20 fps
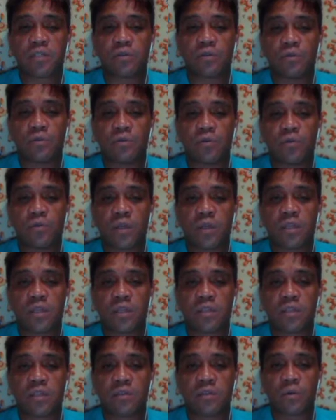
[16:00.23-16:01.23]
2
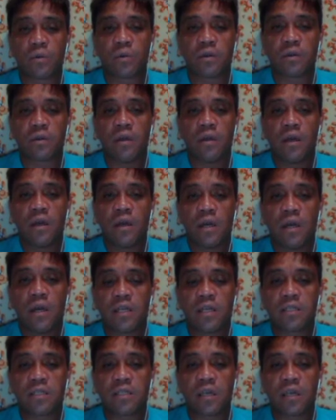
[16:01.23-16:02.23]
quantity squared
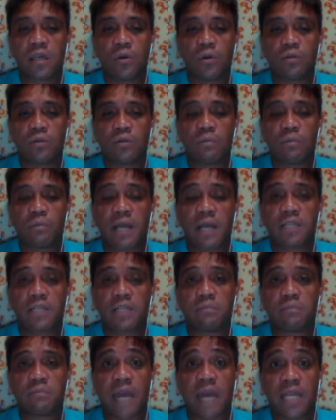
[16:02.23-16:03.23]
is equal to
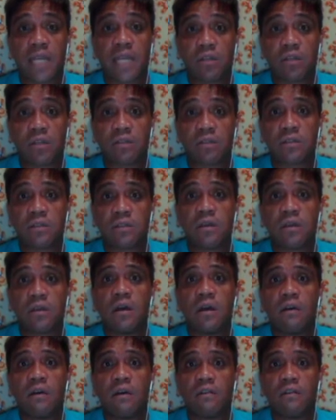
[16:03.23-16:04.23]
plus minus
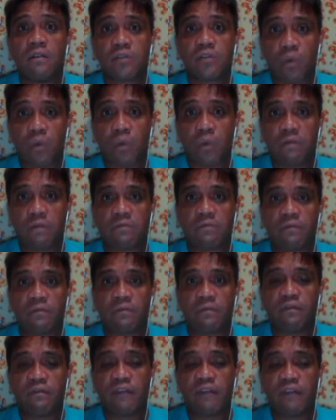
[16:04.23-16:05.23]
square root
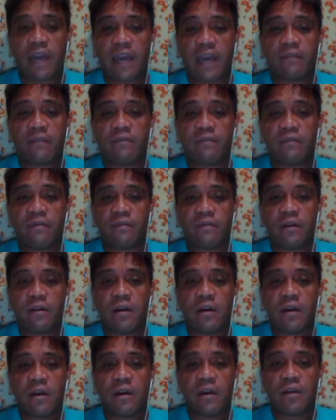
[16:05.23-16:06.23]
of 5.
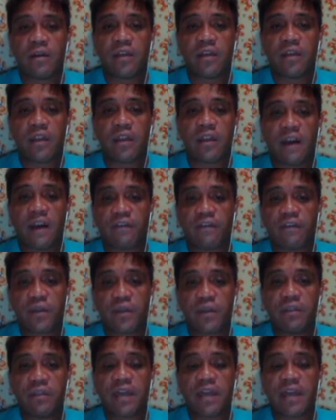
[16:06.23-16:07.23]
Then
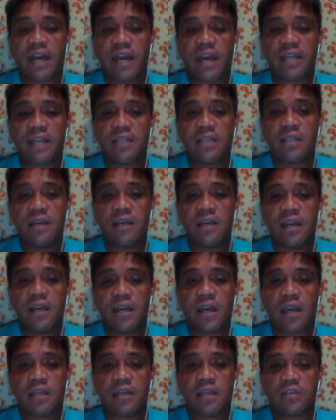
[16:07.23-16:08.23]
after that
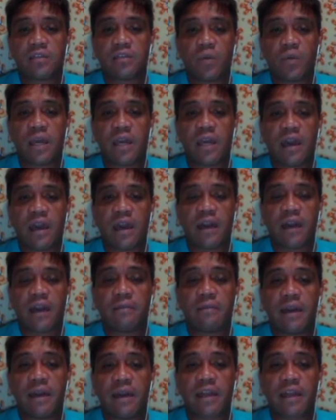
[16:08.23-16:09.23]
is we
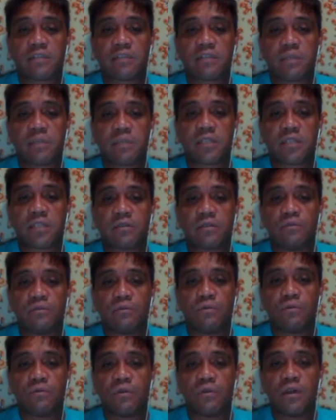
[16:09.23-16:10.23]
have x plus
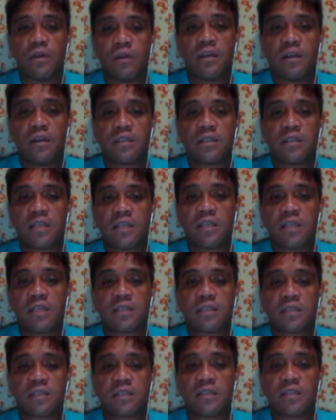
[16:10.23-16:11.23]
2.
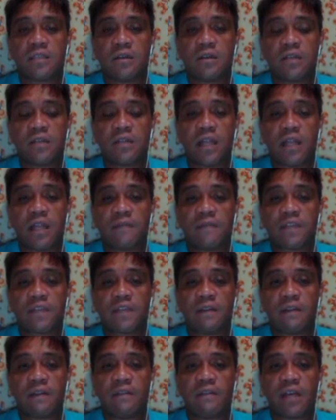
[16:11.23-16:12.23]
Since on the left
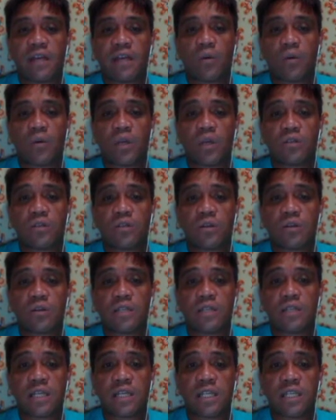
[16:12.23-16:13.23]
side of the
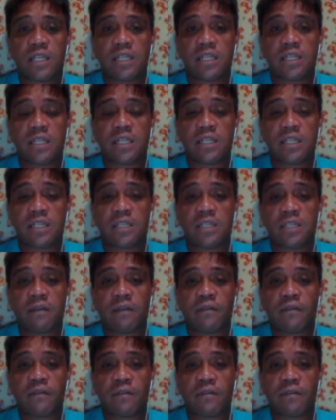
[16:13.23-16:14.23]
equation, this is a
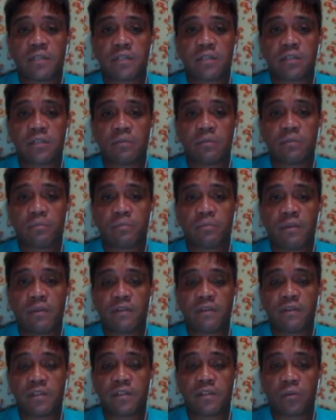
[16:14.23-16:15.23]

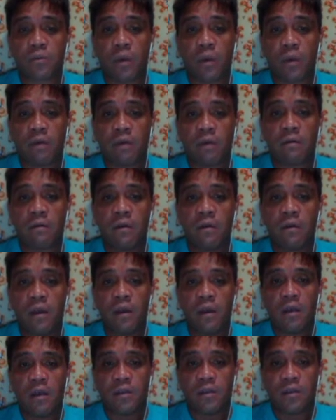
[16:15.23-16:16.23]
perfect square,
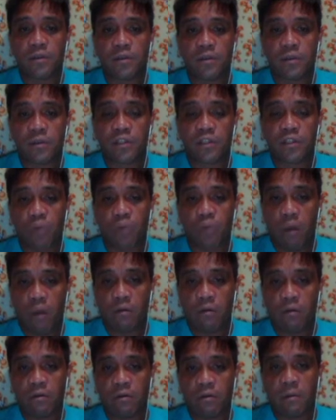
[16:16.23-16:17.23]
so the
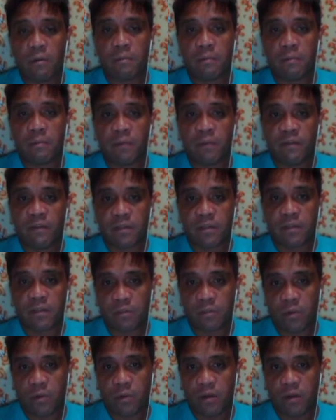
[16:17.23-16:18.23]
square root of a perfect
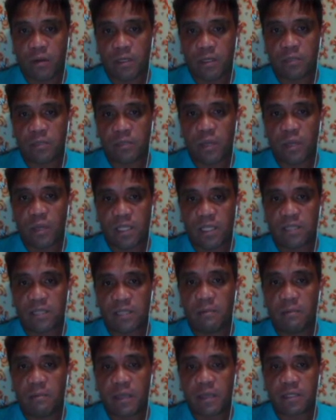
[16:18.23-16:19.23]
square is what is
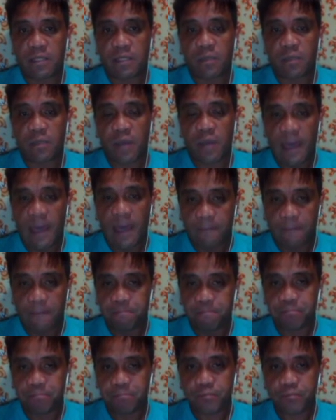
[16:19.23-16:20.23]
the base that we have.
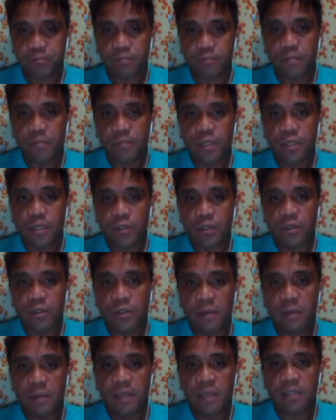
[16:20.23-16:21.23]
So the
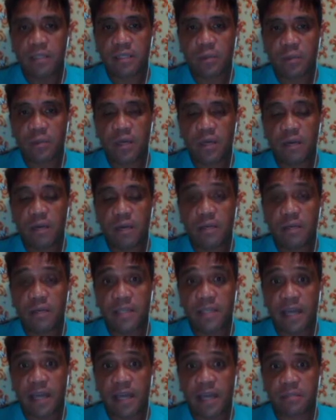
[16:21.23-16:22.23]
base that we have
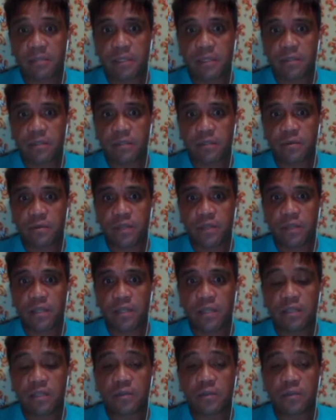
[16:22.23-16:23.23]
is x plus 2, so
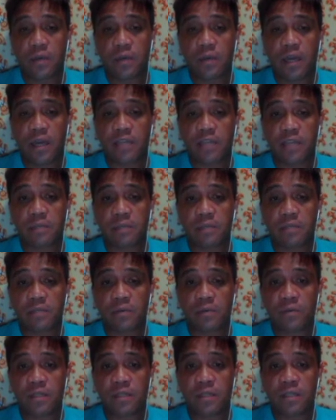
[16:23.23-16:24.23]
that is why x plus
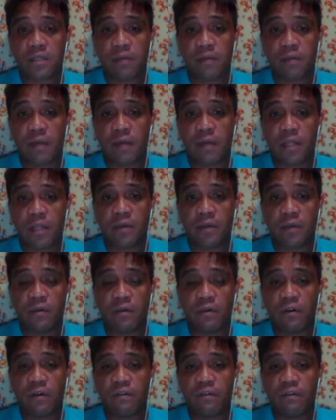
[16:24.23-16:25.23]
2 is the
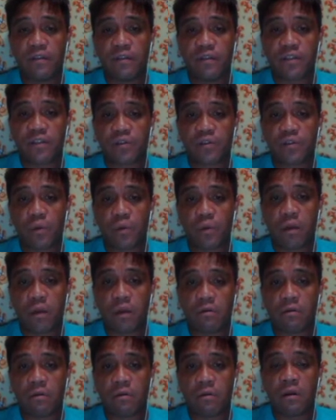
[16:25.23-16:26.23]
value of the
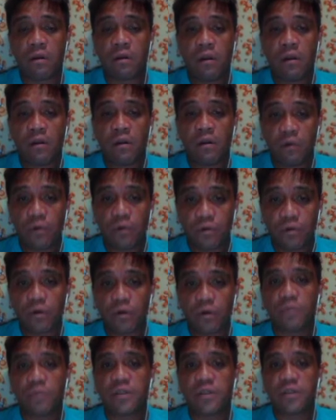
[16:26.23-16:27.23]
square root
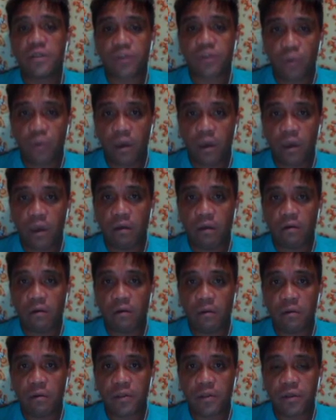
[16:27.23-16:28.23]
of the square
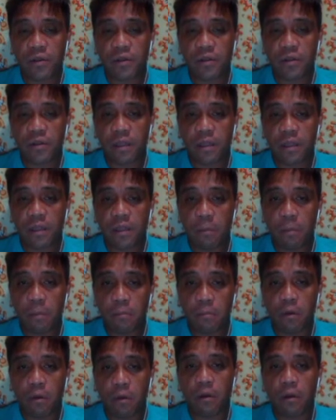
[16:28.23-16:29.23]
of a certain
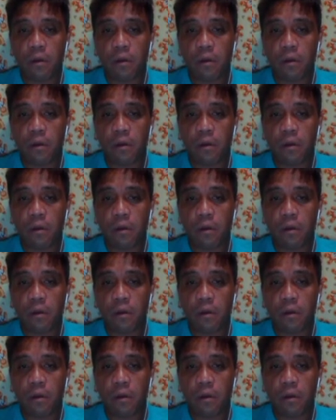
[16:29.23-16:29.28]
number.